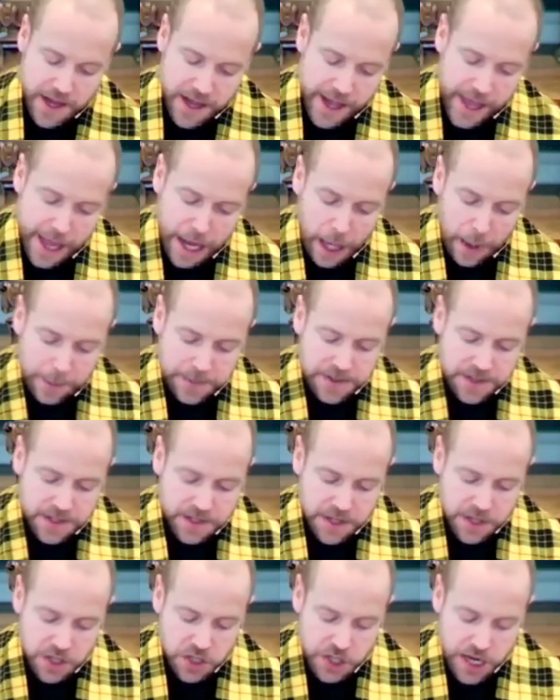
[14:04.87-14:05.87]
helped
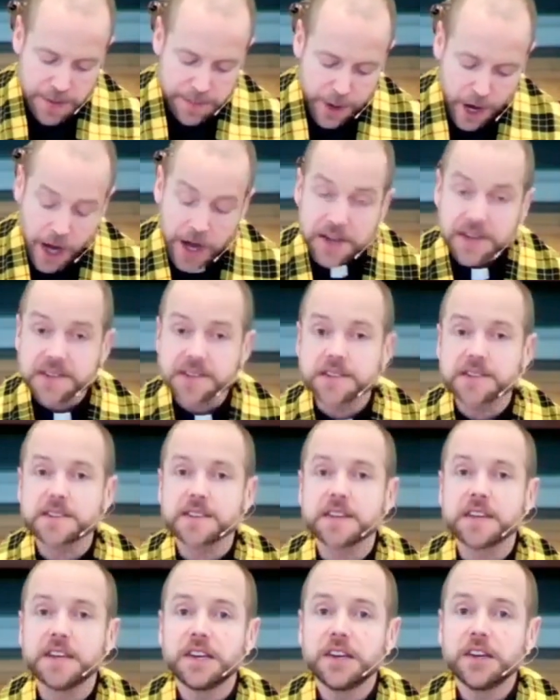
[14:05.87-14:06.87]
to shape us,
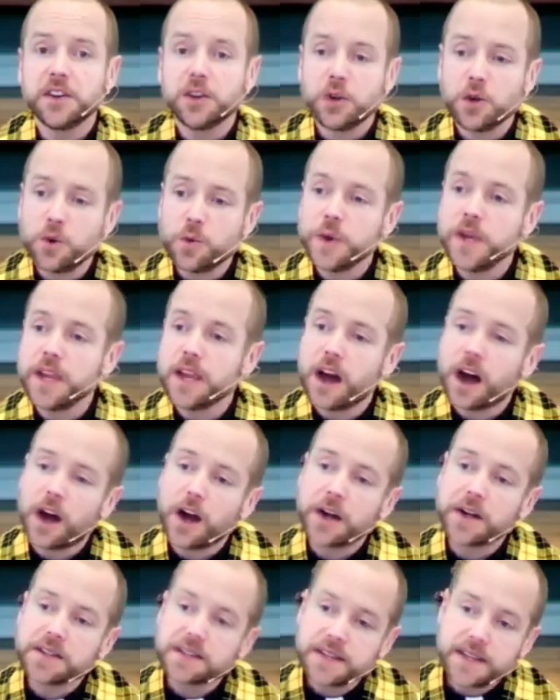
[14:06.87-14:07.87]
who we
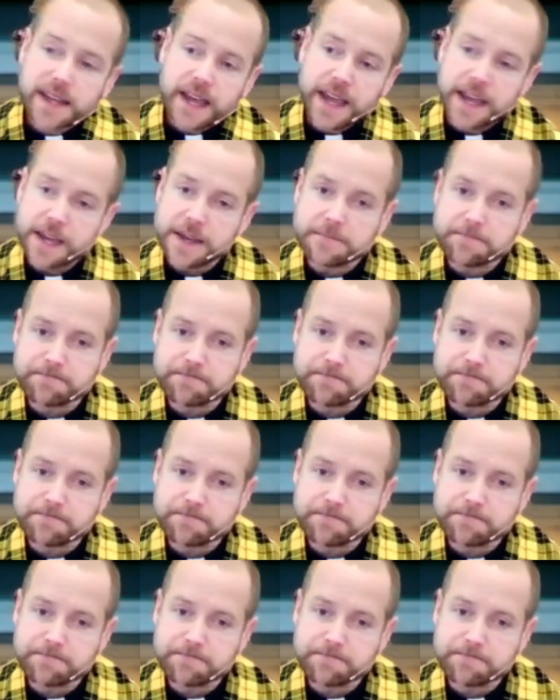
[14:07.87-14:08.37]
are today?